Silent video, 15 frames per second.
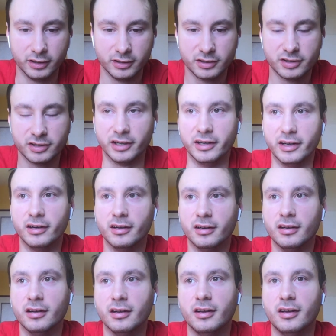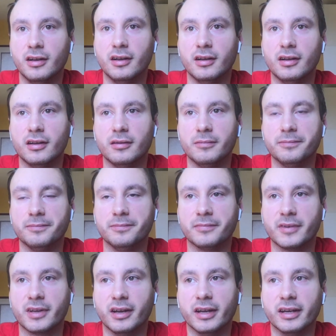in general,
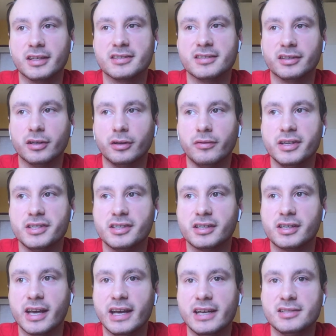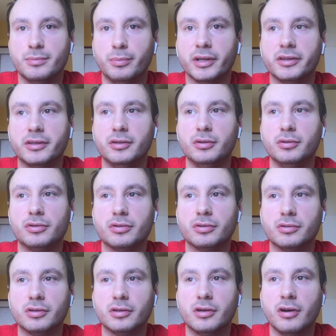like it's not always the case, but you
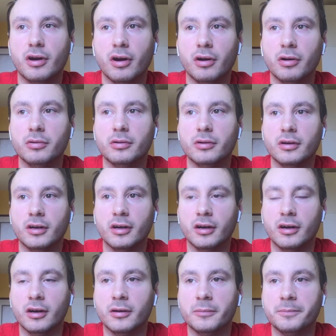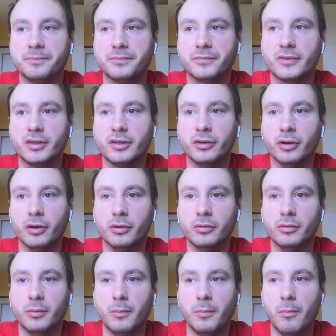should go.
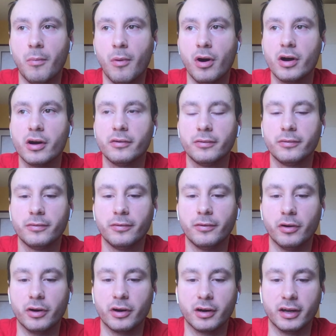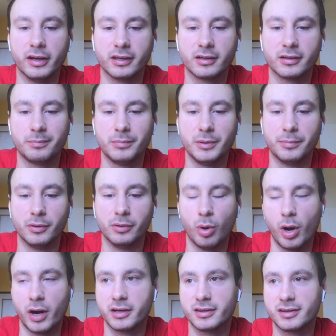more for like people
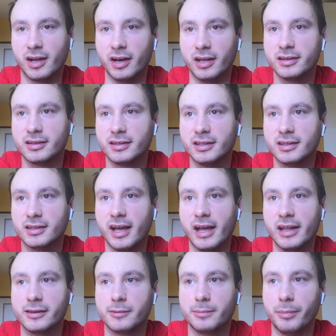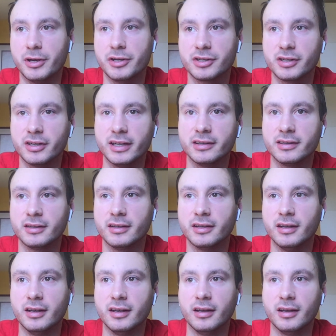who are talented and passionate
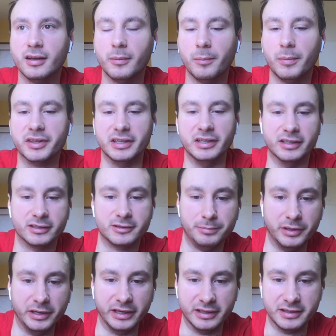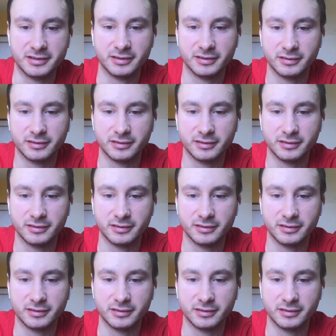but inexperienced.